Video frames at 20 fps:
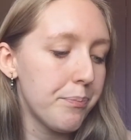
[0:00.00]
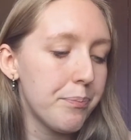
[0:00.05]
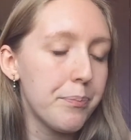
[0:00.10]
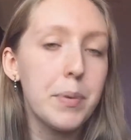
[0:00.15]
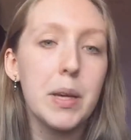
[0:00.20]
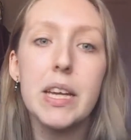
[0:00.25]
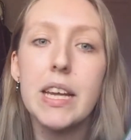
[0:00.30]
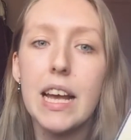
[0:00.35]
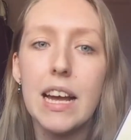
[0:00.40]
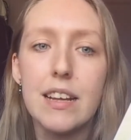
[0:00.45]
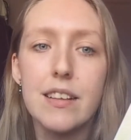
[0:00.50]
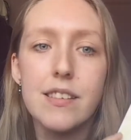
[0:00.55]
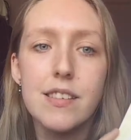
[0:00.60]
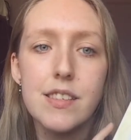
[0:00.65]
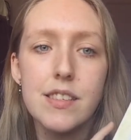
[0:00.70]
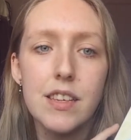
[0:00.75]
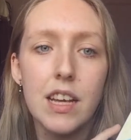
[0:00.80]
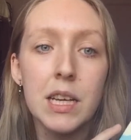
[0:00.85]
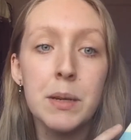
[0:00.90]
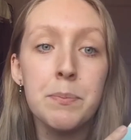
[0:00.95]
But
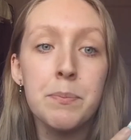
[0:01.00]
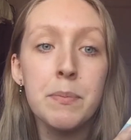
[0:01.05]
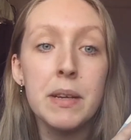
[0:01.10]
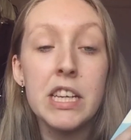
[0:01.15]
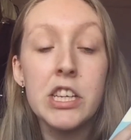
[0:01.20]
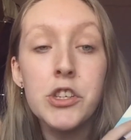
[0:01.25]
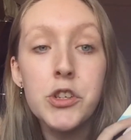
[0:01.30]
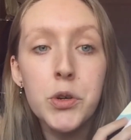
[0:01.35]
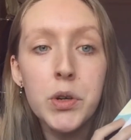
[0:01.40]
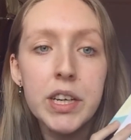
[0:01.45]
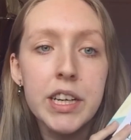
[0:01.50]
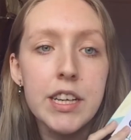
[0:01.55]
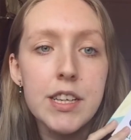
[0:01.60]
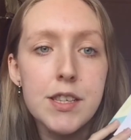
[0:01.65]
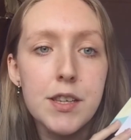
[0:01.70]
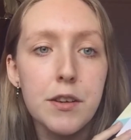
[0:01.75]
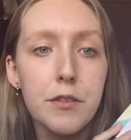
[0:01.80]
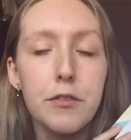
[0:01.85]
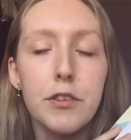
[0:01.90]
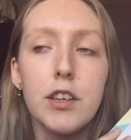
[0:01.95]
yes, I'm enjoying it
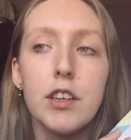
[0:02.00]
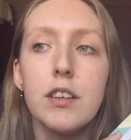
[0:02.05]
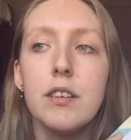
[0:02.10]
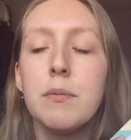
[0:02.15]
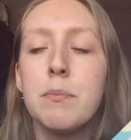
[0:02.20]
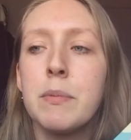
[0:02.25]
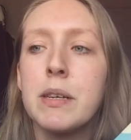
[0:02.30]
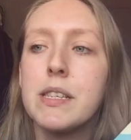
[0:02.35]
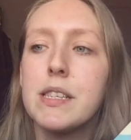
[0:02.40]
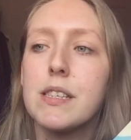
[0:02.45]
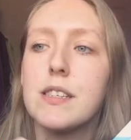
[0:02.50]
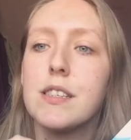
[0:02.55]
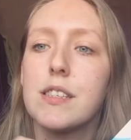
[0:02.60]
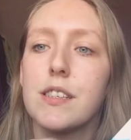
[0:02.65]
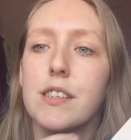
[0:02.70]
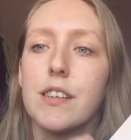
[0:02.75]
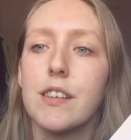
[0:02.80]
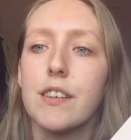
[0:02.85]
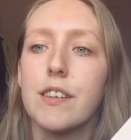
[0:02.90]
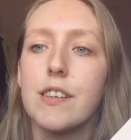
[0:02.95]
so far. My
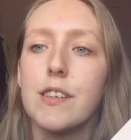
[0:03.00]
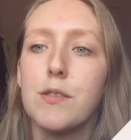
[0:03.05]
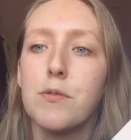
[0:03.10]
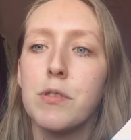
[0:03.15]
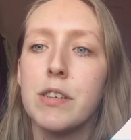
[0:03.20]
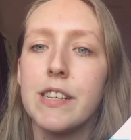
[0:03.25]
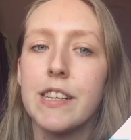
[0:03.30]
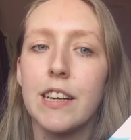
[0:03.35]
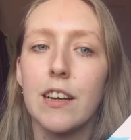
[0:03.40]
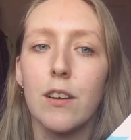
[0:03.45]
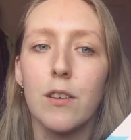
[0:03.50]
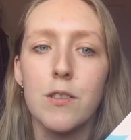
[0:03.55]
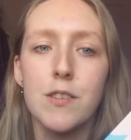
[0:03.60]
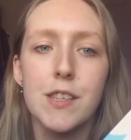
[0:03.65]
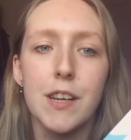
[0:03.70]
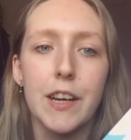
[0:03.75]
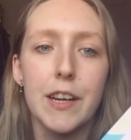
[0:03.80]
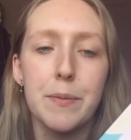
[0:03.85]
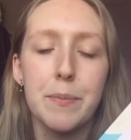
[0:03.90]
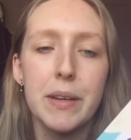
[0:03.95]
sister is reading it
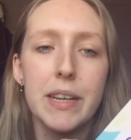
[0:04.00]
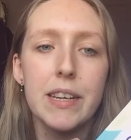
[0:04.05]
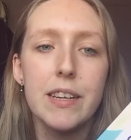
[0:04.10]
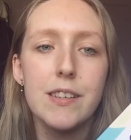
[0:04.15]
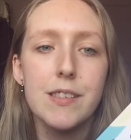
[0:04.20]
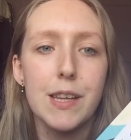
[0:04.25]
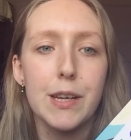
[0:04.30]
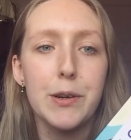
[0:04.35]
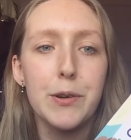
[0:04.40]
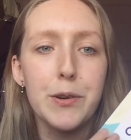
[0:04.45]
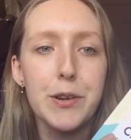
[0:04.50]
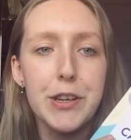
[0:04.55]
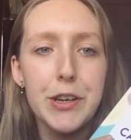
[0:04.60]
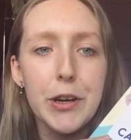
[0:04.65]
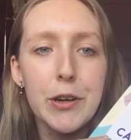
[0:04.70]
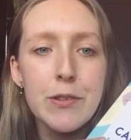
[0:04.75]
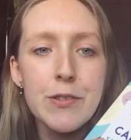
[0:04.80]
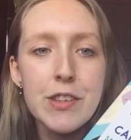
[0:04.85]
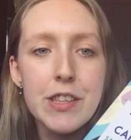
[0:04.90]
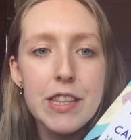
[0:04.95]
alongside me because I already
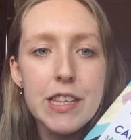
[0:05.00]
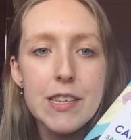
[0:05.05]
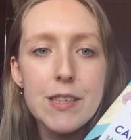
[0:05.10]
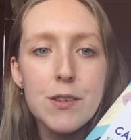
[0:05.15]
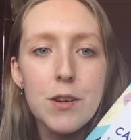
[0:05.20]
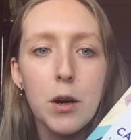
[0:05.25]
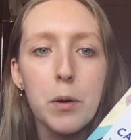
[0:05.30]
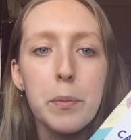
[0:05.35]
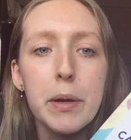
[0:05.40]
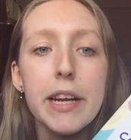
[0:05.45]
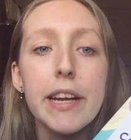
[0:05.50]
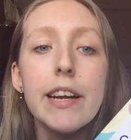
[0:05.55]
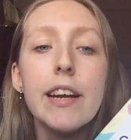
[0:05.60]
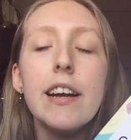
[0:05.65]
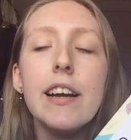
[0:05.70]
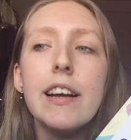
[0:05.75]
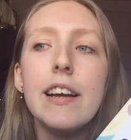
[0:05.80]
owned this copy,